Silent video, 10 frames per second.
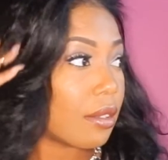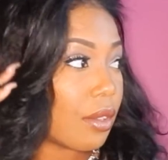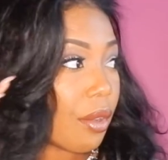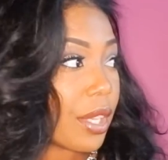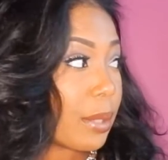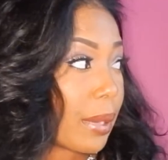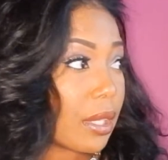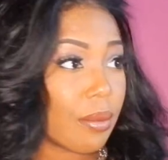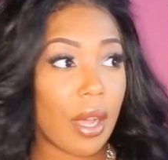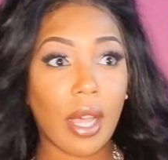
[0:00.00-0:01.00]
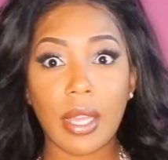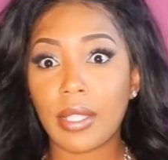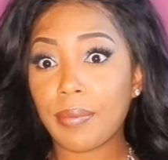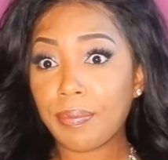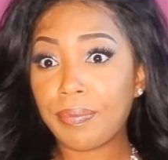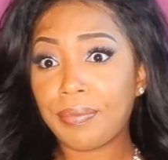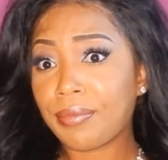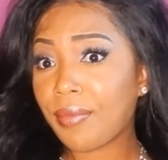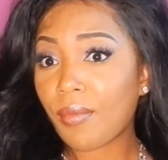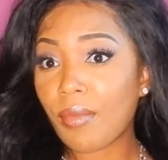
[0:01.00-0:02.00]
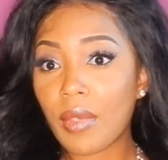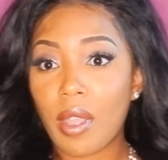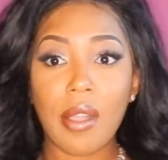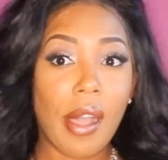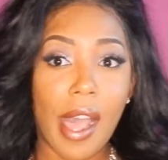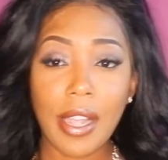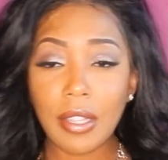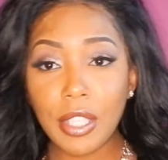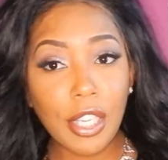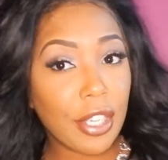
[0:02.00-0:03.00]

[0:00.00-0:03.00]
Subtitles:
you know, expense wise, I can look